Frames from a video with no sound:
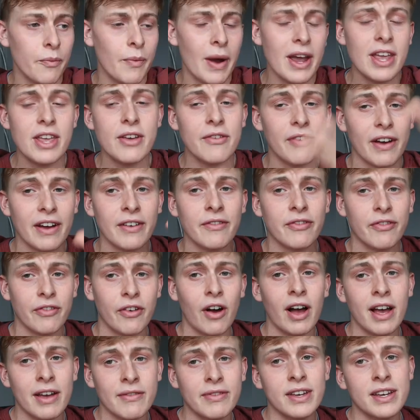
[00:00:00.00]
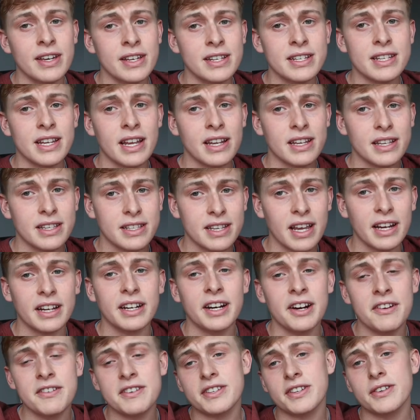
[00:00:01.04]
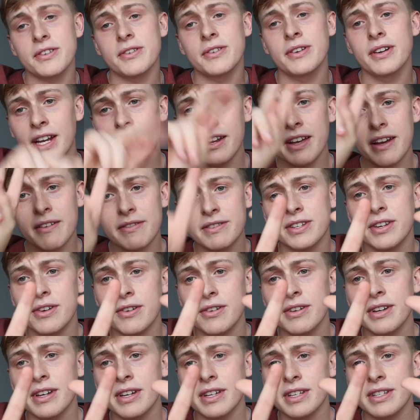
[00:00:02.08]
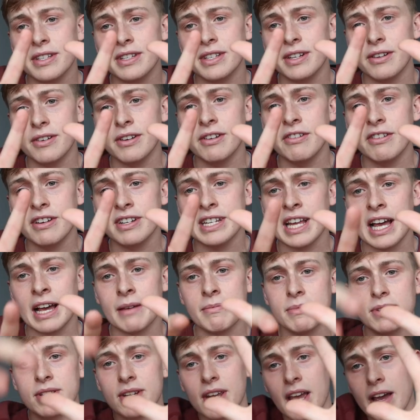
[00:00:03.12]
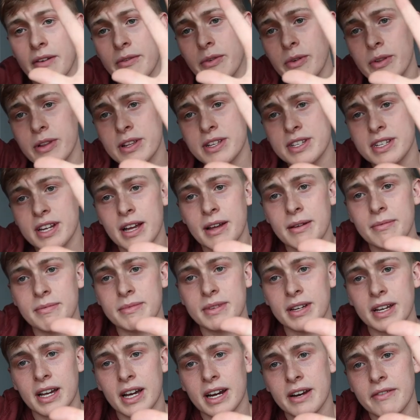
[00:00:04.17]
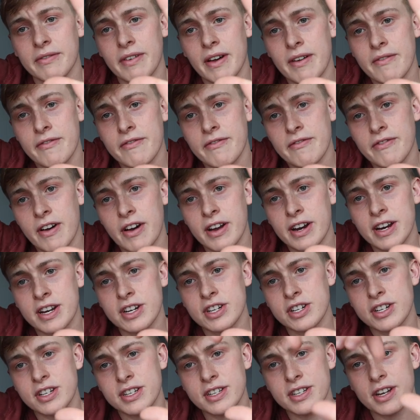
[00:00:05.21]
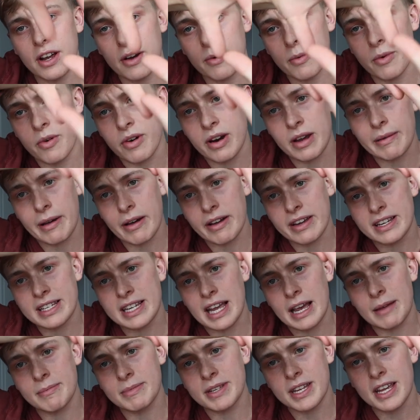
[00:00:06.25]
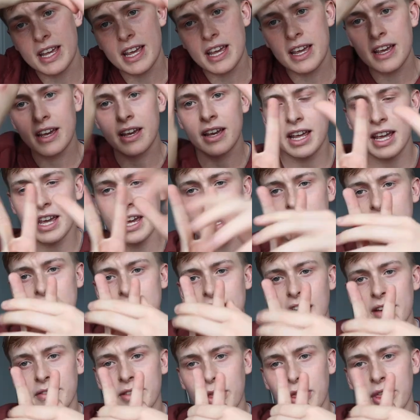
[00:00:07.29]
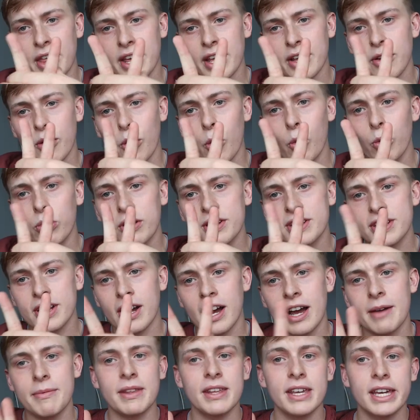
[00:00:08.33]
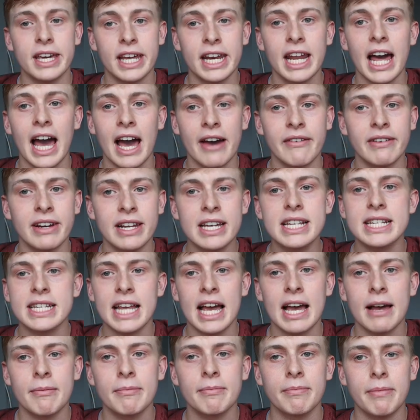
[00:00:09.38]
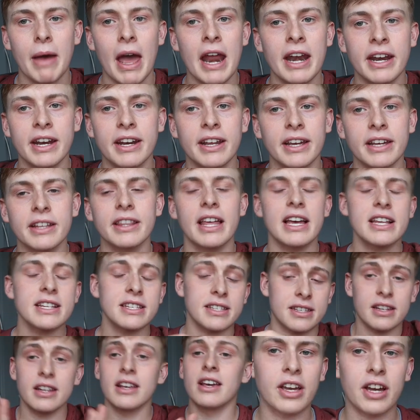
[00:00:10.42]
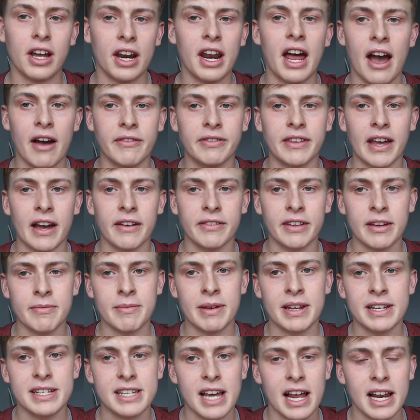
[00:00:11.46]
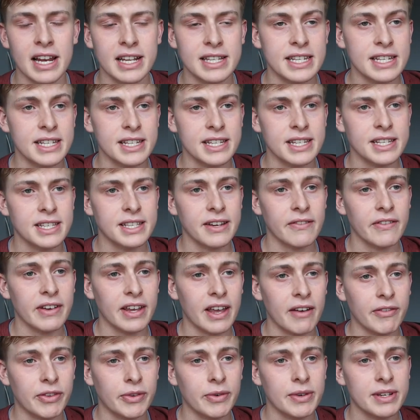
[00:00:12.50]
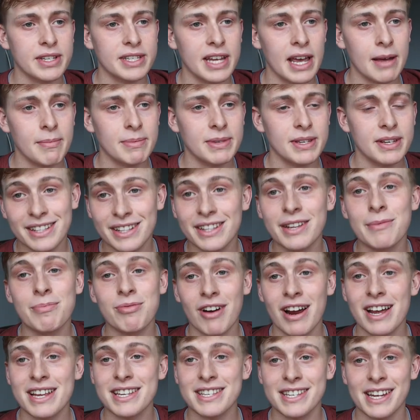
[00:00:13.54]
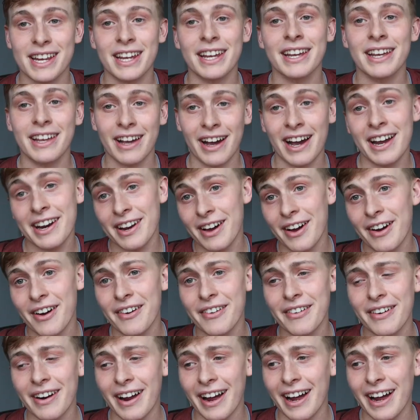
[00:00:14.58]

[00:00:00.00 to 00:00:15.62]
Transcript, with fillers: Where you've had five years at secondary school, now you have two years till your exam, so you have all this time to kind of have fun as you start worrying about exams. Here, here you have to think all the time that you're gonna have an exam pending. That's, kind of have to have that mentality, it's just something you have to accept. Depressing, I know.